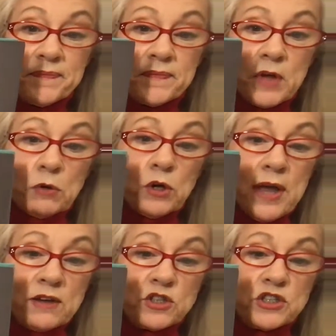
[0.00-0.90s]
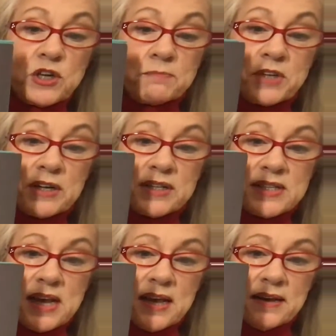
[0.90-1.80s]
Oh, look how she jumped on his
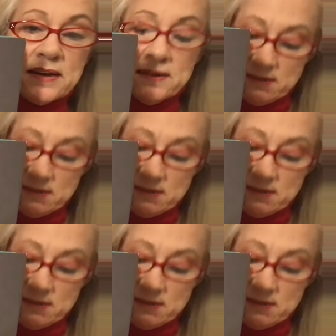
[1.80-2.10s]
head.